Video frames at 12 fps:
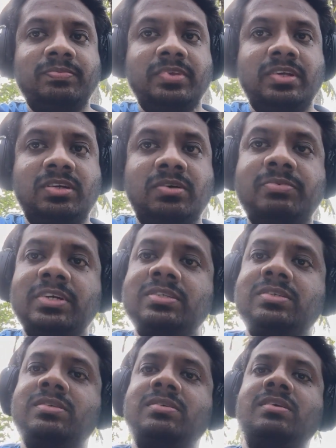
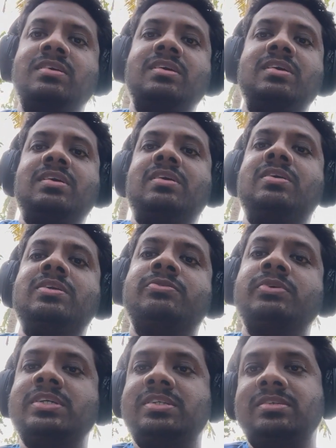topics or the
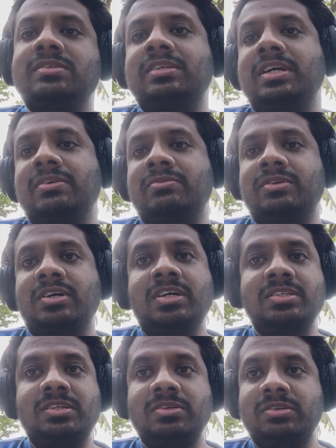questions that were
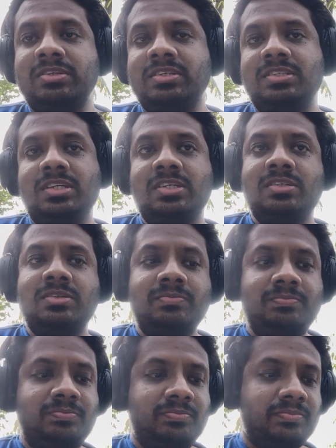asked during the session,
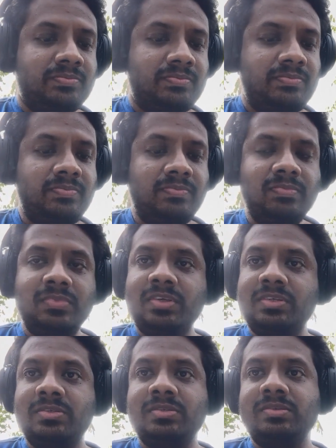
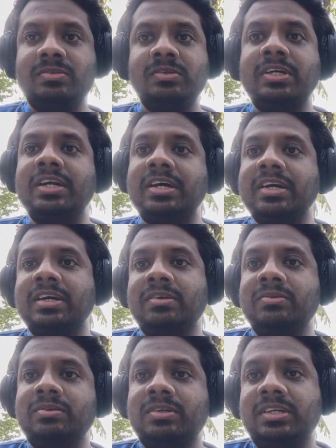so that I can
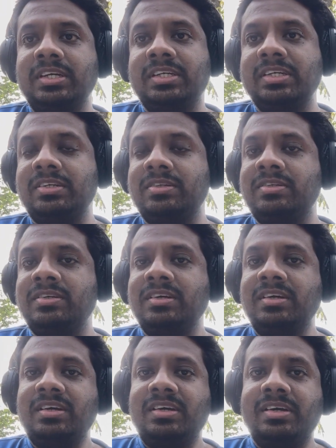do a detailed
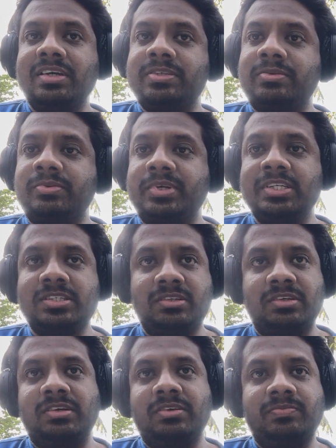explanation
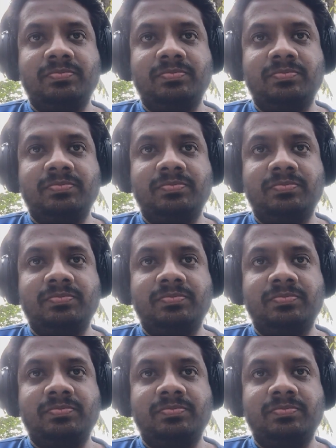here.